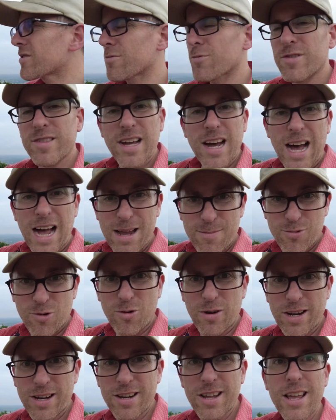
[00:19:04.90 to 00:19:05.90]
it was a high
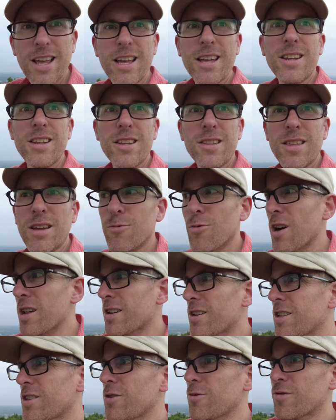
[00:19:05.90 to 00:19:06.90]
point, and they wanted
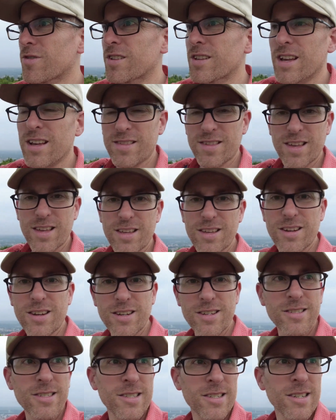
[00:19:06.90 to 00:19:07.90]
to use it as
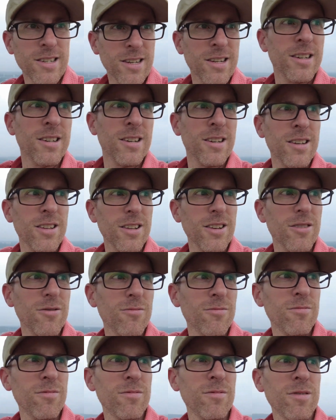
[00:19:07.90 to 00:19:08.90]
a,
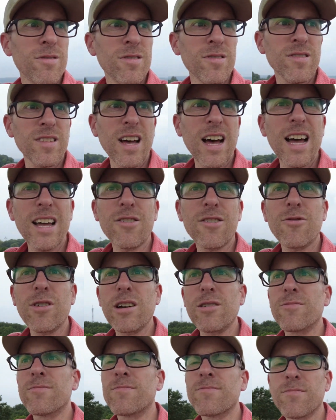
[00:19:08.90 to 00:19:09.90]
the high
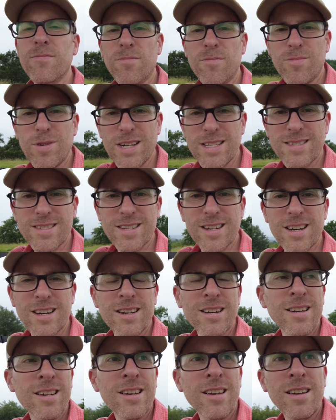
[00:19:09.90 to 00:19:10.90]
ground. But
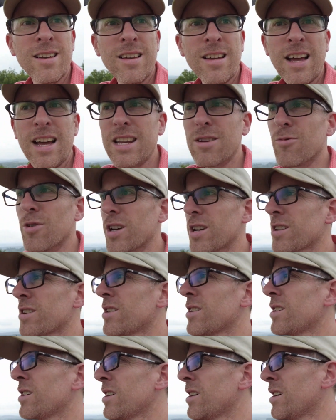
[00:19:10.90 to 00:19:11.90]
anyway,
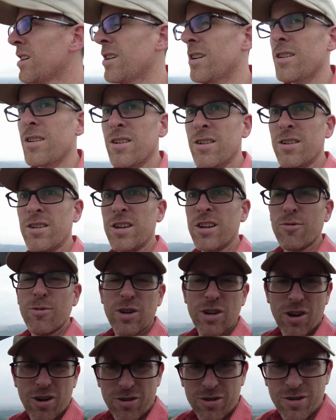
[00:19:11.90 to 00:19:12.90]
here we
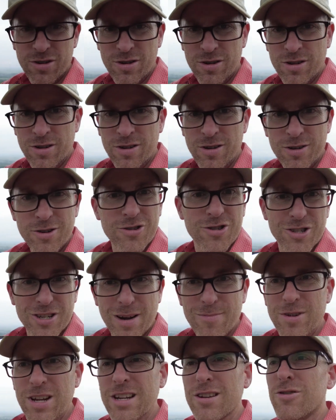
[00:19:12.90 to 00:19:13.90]
are. You should come
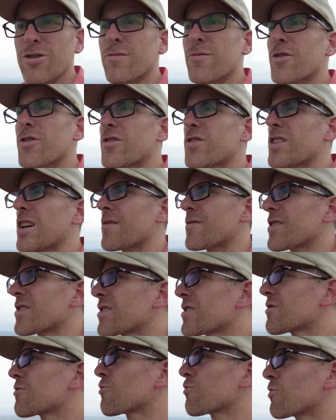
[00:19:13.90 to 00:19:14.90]
take a look for yourself. This
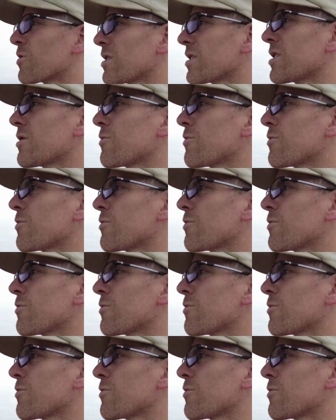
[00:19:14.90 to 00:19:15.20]
is really,